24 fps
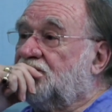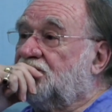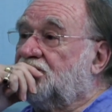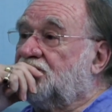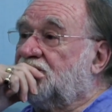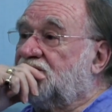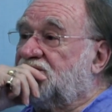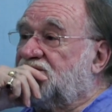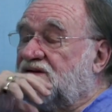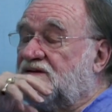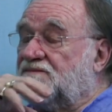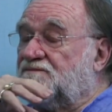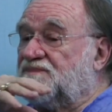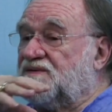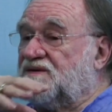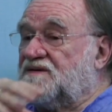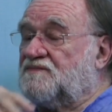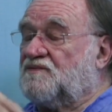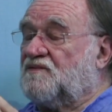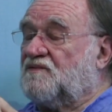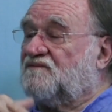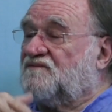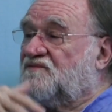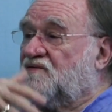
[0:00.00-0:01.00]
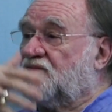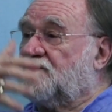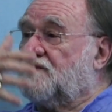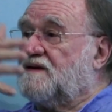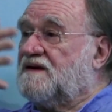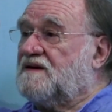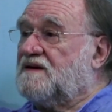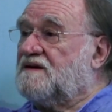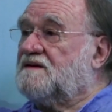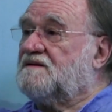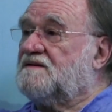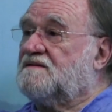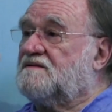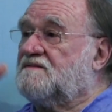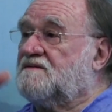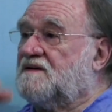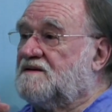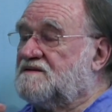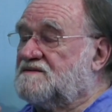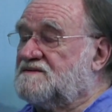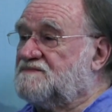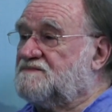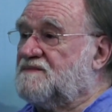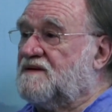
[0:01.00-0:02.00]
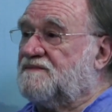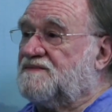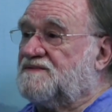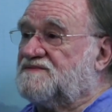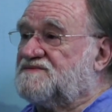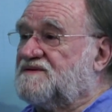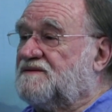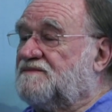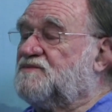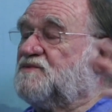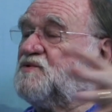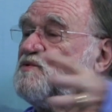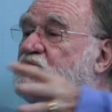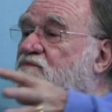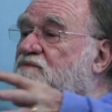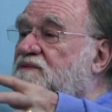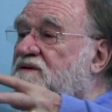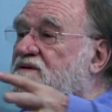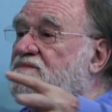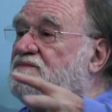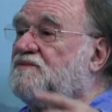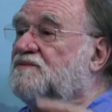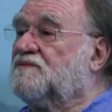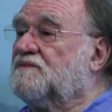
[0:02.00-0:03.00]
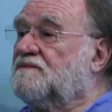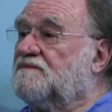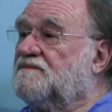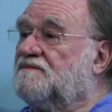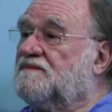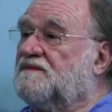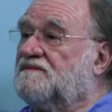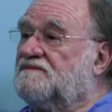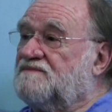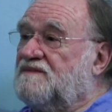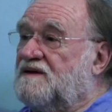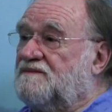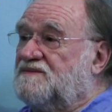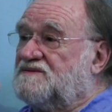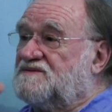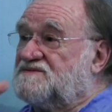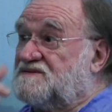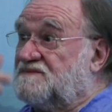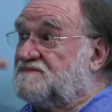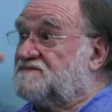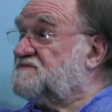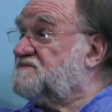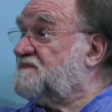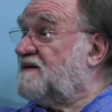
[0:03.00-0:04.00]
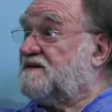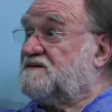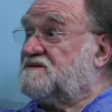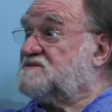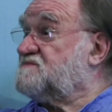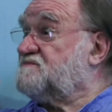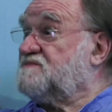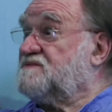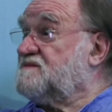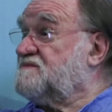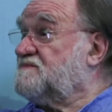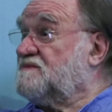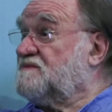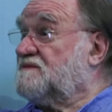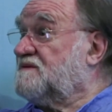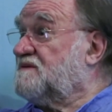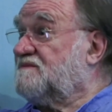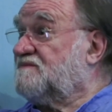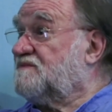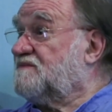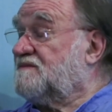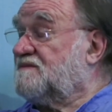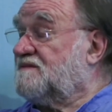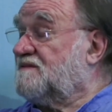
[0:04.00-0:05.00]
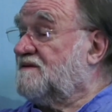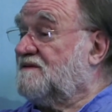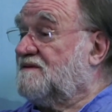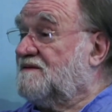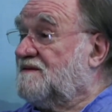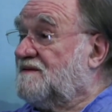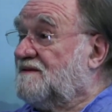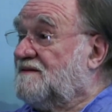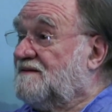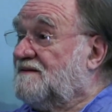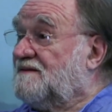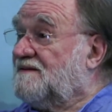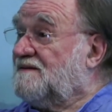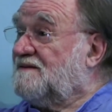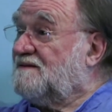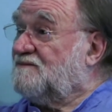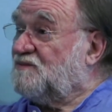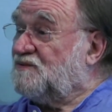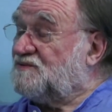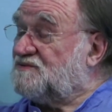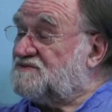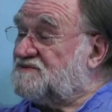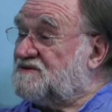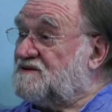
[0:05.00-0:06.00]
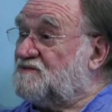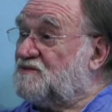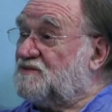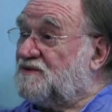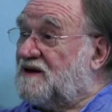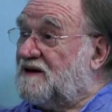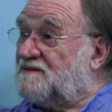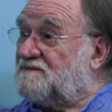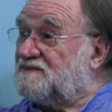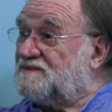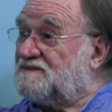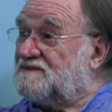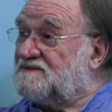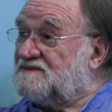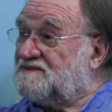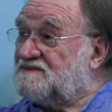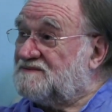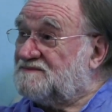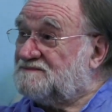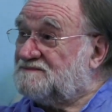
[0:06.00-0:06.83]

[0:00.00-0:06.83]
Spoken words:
Some people from here and maybe some new people, maybe some Spanish people even. We'll see what happens.